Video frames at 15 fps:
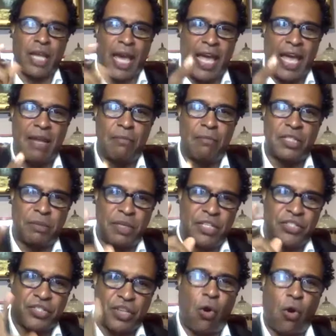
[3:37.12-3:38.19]
game is to be
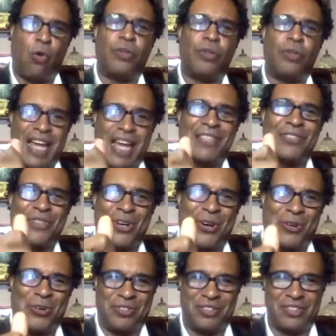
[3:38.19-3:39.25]
sold and not
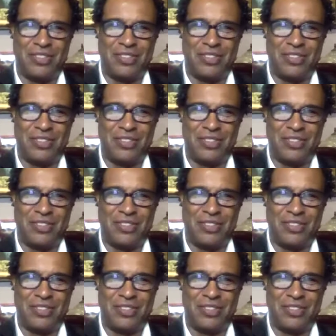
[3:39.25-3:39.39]
told.